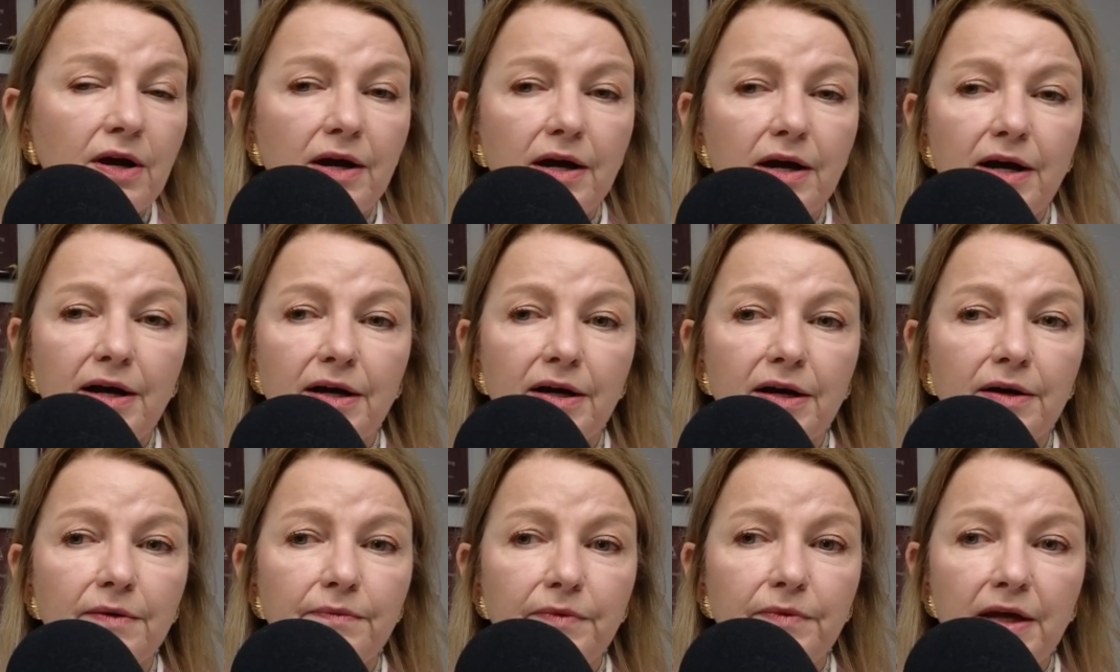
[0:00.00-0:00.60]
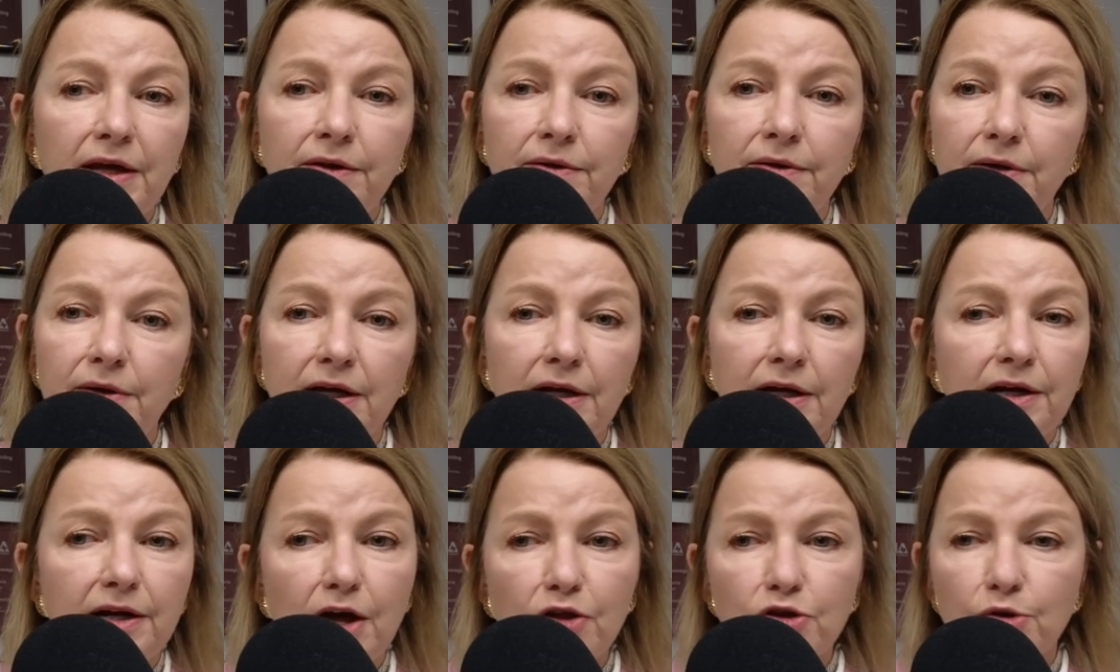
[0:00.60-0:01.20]
And
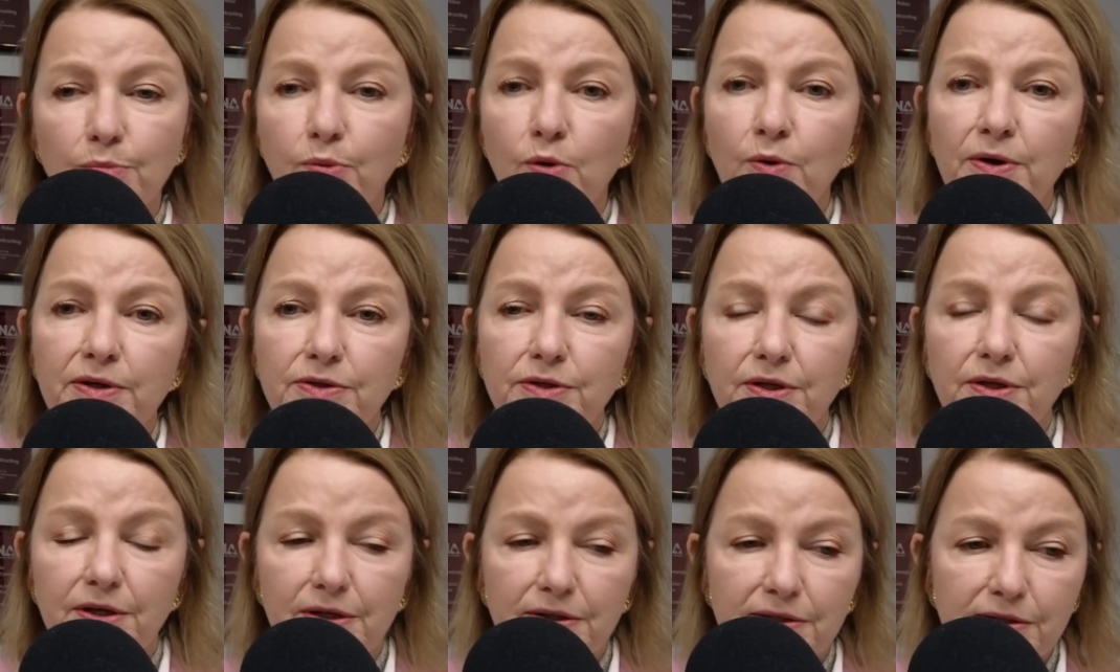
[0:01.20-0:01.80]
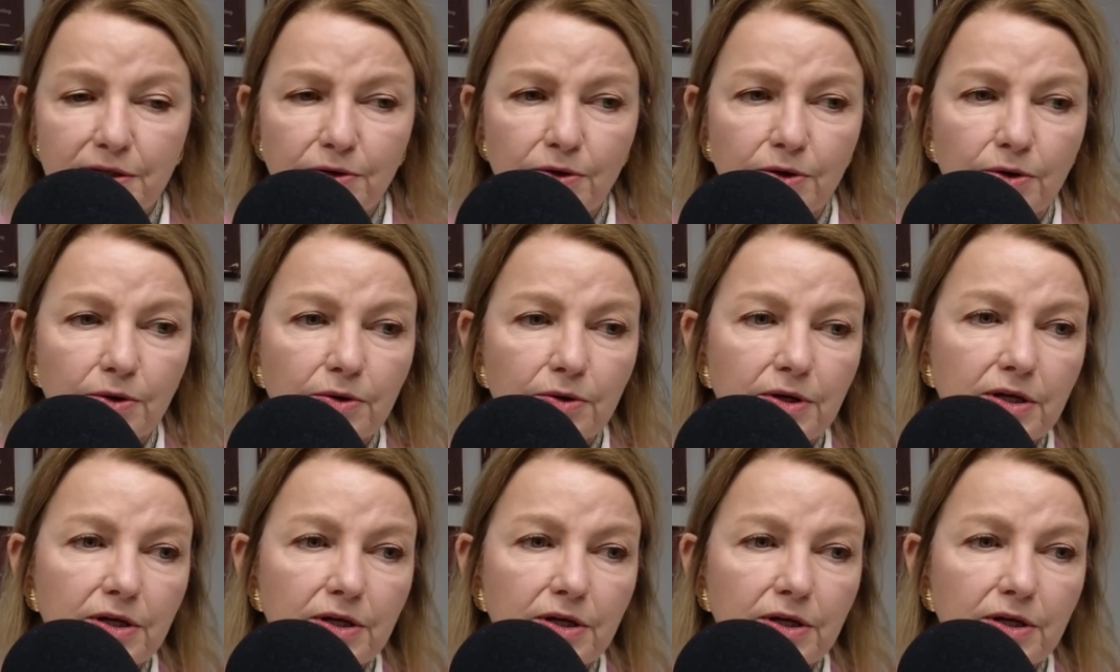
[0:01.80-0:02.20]
another point to consider